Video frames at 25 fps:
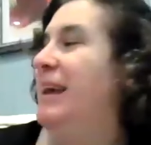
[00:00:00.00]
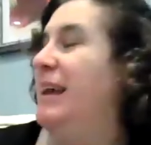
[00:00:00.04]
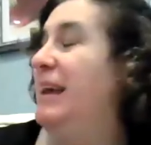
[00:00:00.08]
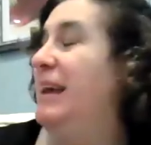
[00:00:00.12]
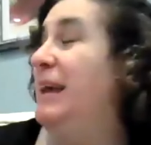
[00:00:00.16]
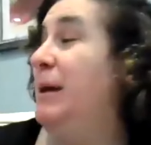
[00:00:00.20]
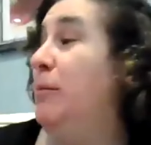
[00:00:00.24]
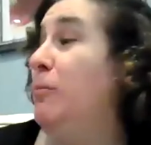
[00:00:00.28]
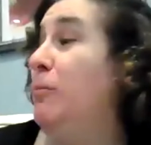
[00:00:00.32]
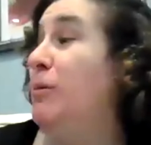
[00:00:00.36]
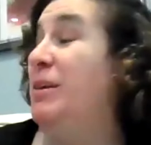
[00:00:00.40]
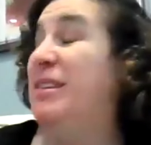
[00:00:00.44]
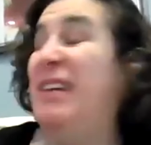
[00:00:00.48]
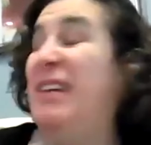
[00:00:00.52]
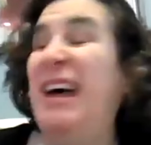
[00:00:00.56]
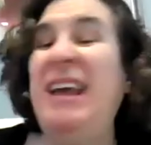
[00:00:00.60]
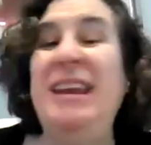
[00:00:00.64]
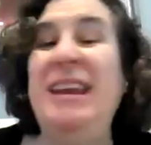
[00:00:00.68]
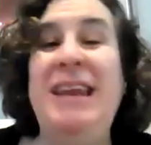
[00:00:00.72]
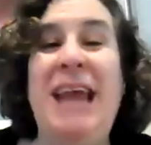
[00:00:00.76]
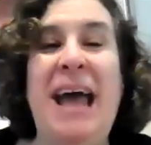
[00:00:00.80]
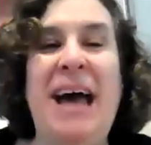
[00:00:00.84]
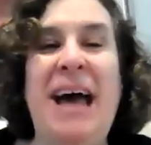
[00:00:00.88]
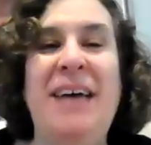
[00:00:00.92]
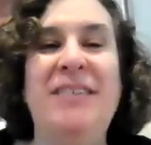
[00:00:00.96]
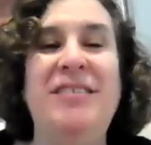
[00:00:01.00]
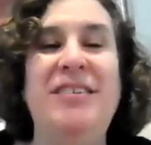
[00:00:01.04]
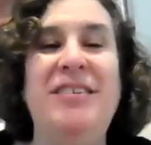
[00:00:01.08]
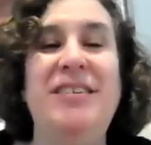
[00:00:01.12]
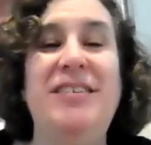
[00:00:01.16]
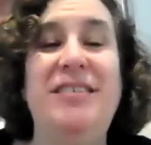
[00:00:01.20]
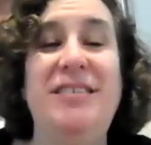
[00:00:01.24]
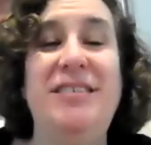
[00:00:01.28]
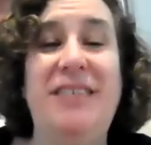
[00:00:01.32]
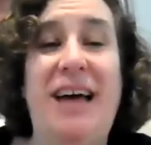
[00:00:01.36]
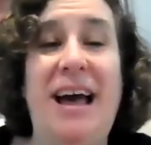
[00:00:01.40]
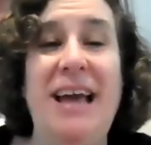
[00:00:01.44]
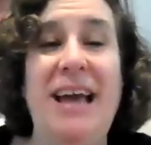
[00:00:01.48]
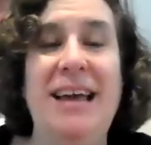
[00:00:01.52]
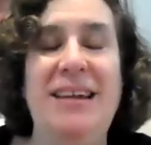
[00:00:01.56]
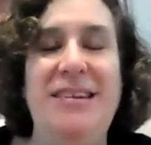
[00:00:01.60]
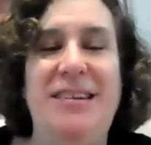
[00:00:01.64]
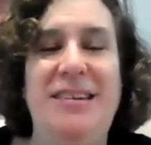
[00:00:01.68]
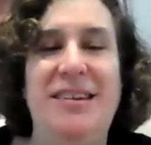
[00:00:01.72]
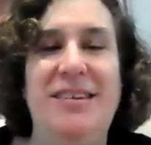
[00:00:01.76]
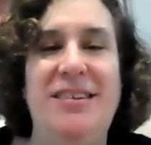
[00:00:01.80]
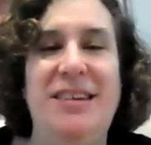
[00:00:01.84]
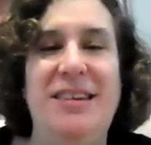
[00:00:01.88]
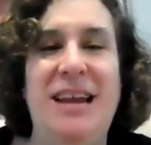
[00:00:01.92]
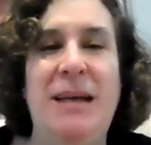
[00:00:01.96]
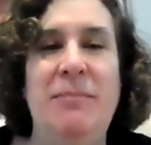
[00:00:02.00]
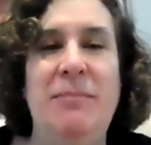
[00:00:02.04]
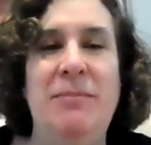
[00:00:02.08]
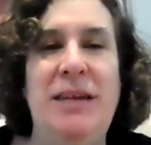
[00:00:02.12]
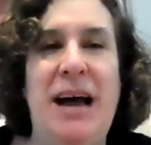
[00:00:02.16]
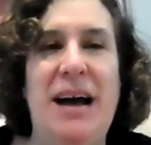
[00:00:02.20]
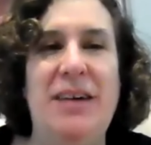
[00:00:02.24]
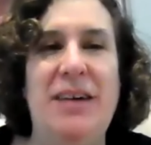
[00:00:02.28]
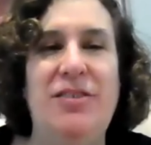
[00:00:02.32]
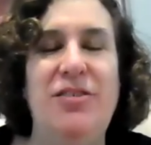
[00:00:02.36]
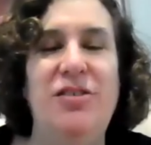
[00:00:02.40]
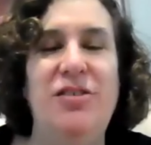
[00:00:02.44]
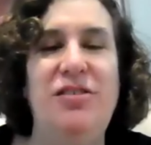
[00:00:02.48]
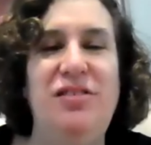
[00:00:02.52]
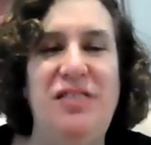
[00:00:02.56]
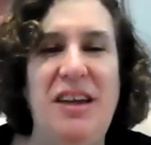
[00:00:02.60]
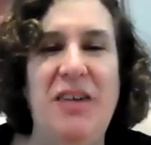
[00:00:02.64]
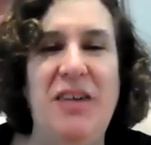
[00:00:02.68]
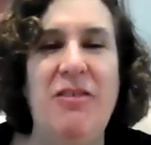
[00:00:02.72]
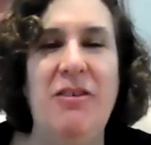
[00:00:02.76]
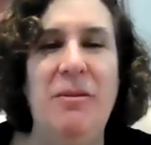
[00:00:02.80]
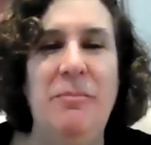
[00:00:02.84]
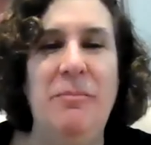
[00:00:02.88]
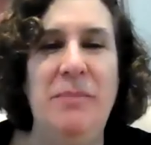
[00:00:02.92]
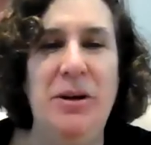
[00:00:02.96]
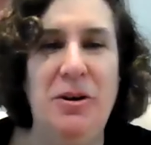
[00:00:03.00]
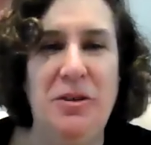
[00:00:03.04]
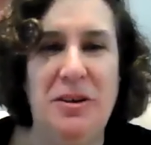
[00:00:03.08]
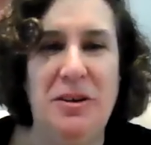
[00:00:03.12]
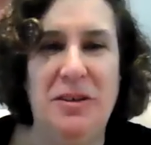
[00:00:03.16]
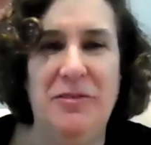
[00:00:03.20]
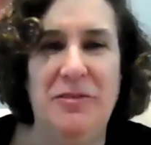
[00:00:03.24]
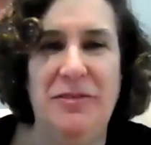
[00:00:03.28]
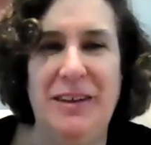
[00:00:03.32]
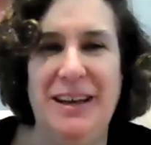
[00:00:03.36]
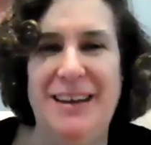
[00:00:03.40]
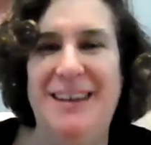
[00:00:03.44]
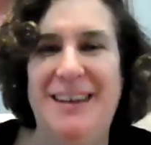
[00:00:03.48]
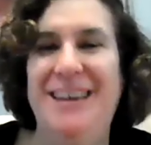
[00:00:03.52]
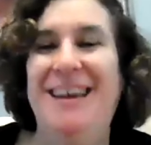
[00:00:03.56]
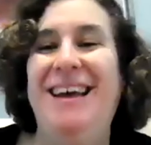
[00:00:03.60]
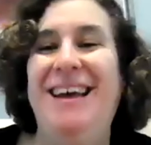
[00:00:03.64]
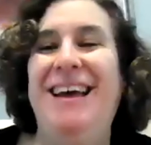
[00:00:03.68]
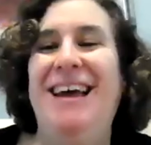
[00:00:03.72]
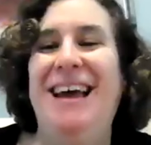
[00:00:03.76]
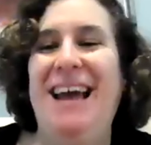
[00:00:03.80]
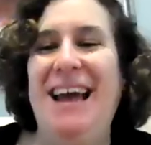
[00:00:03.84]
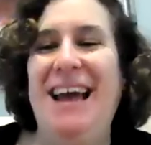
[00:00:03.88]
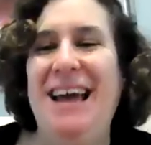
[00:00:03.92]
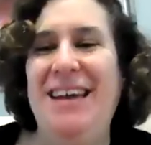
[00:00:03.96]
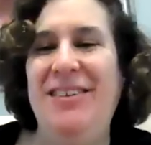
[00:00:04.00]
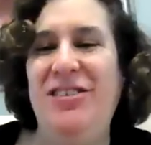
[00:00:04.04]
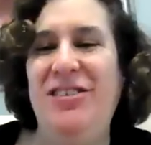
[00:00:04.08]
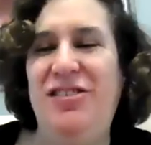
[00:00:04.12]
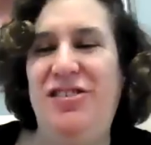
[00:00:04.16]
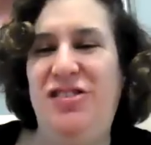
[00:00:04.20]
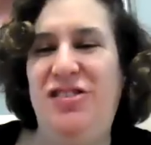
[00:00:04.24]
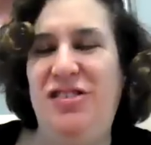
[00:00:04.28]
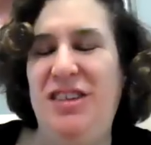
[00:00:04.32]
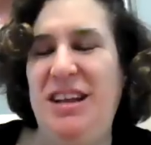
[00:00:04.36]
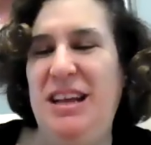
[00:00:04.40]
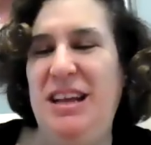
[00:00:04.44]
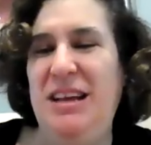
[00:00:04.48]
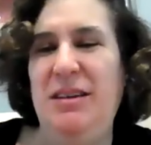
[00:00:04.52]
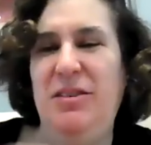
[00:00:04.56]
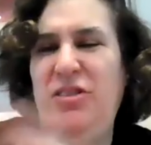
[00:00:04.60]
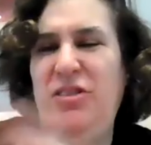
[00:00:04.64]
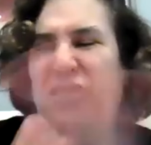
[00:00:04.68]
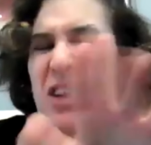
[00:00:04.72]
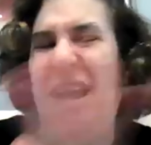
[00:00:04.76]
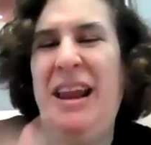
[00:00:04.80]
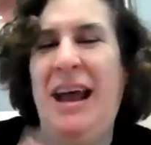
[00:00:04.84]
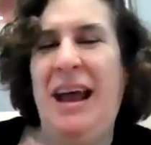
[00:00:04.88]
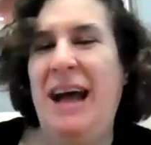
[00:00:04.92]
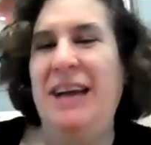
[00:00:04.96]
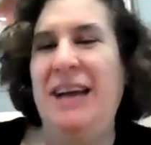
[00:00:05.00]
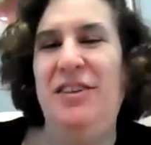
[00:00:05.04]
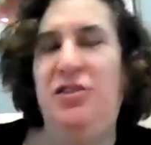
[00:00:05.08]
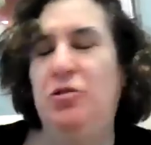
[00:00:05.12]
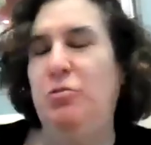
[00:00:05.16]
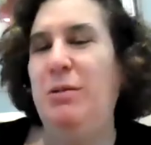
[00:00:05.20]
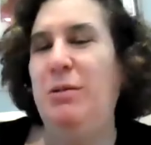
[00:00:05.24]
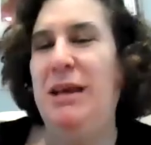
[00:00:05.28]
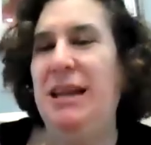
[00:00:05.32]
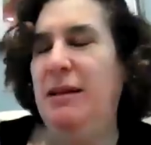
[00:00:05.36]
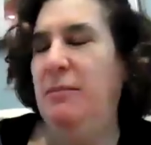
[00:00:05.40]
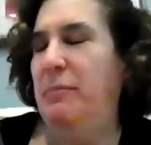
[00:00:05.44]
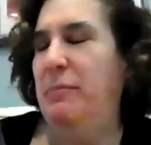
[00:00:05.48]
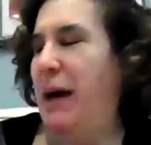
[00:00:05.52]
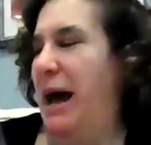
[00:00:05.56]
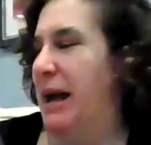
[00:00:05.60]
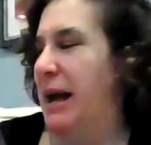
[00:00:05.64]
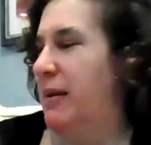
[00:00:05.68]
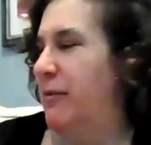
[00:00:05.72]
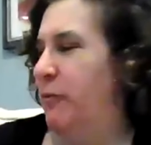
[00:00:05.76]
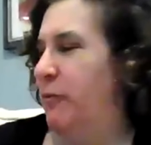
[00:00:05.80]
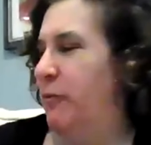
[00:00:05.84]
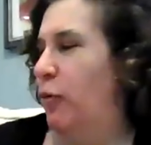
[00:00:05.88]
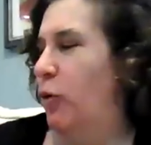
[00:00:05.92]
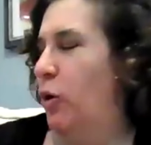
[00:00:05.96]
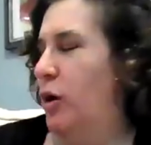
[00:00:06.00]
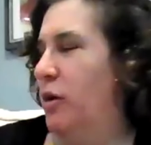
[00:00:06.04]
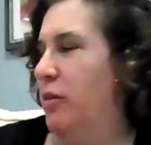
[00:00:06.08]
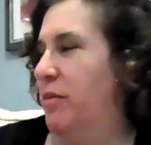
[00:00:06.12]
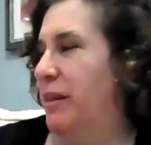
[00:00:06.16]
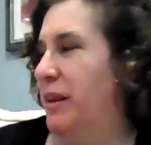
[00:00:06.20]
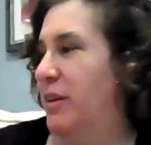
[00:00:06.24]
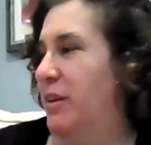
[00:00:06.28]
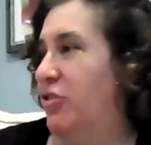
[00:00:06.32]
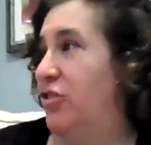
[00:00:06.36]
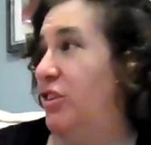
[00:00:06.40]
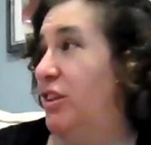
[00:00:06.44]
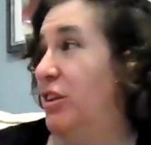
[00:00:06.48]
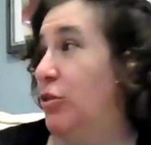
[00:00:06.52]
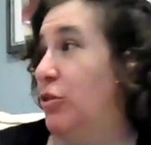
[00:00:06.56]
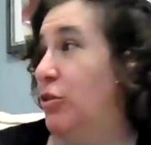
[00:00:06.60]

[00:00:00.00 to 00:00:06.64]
It was a NASA scientist named Dr. Sarah Milkovich. And she and I tweeted back and forth, and she